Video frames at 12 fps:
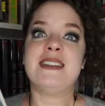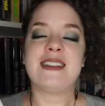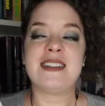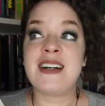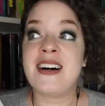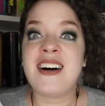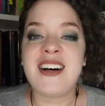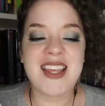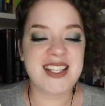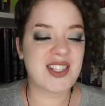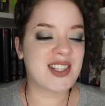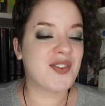
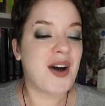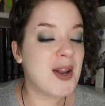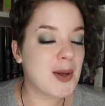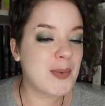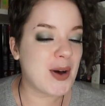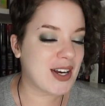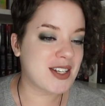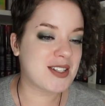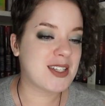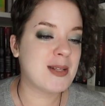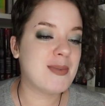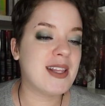Ugh, the final book is
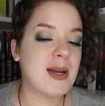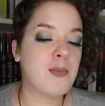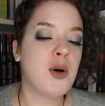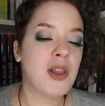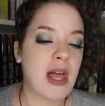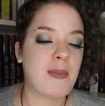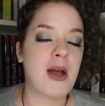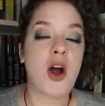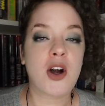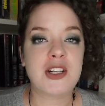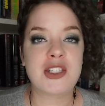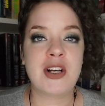just gonna be like, pull out my
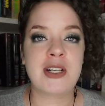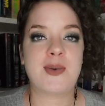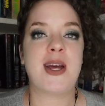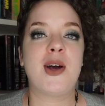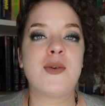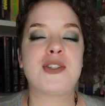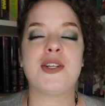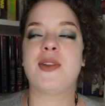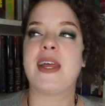heartstrings, why don't you?